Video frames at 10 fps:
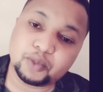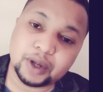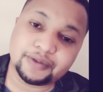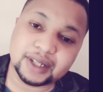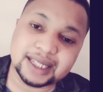
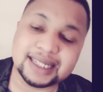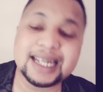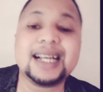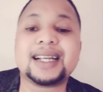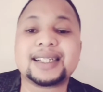We have the
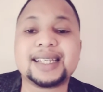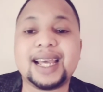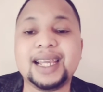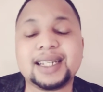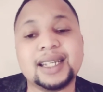zinc
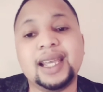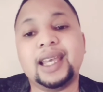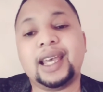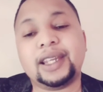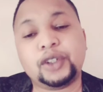side
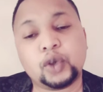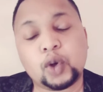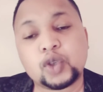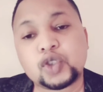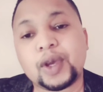and
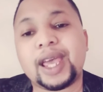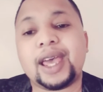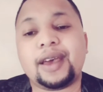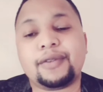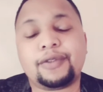you also
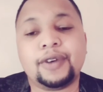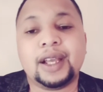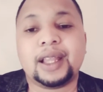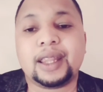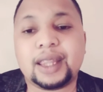have
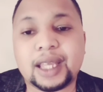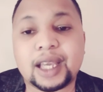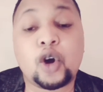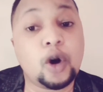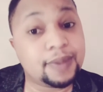
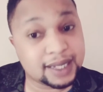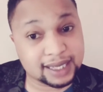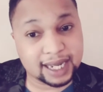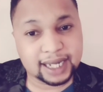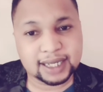the copper
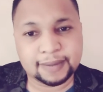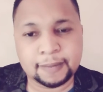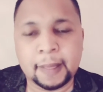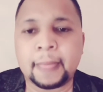side.